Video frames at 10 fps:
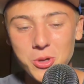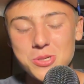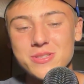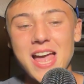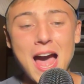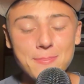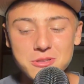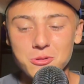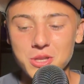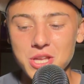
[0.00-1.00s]
which was
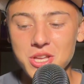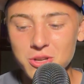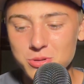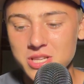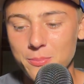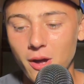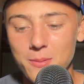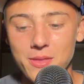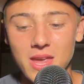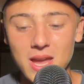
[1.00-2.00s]
absolutely huge in the
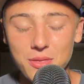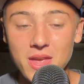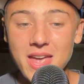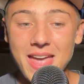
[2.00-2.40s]
bottom of the eighth,